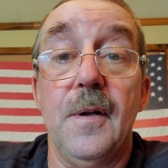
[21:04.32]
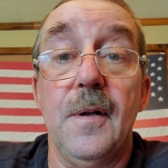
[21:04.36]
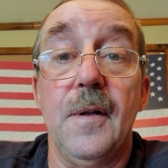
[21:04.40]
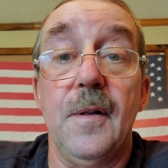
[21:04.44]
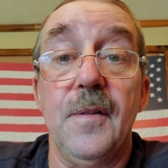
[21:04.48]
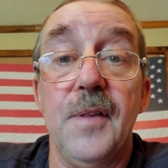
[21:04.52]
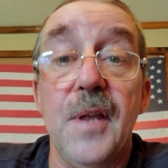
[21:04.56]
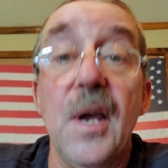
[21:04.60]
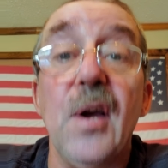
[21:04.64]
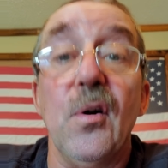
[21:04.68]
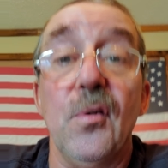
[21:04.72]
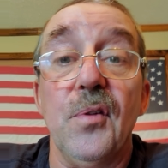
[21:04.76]

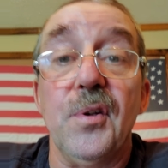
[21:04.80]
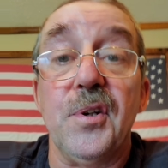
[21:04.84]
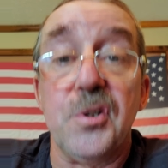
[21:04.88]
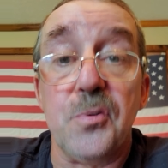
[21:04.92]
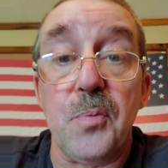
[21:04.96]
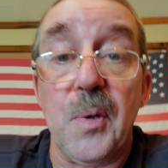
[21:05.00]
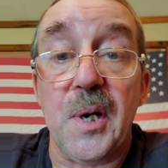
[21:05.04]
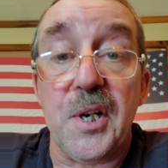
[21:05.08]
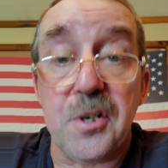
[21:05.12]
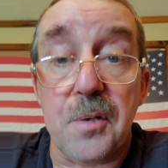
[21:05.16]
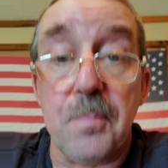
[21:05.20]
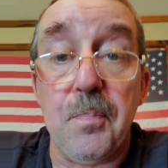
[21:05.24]
They only
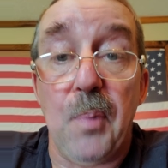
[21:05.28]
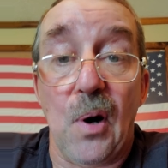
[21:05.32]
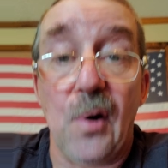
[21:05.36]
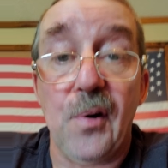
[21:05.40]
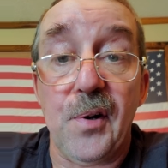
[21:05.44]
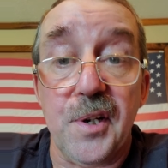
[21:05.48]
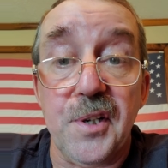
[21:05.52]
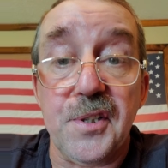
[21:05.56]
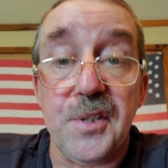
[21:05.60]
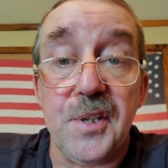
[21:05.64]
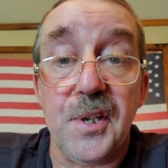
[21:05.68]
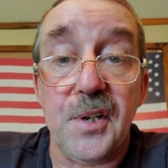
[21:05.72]
switched
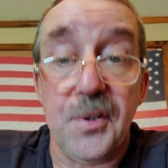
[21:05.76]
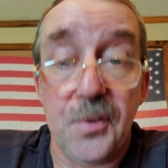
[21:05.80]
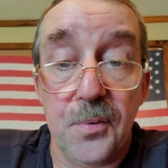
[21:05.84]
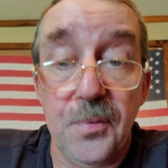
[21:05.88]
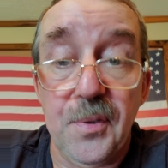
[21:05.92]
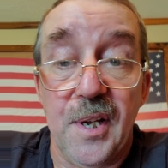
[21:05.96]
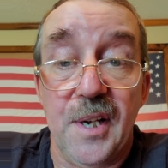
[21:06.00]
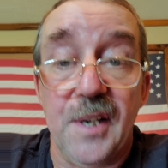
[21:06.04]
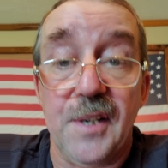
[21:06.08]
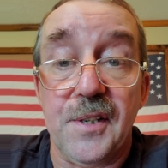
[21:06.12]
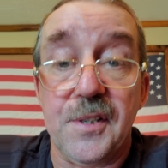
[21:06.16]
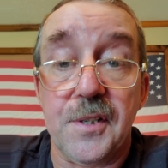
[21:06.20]
parties to do
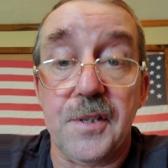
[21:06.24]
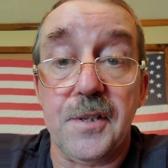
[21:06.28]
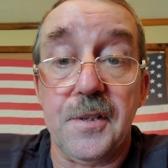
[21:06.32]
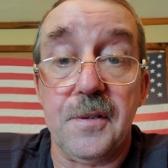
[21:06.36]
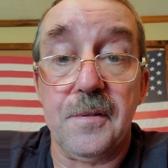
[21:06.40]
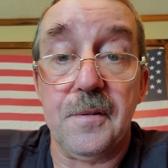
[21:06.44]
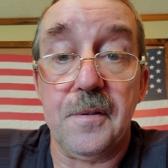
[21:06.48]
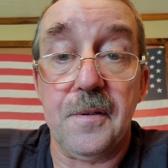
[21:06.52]
this.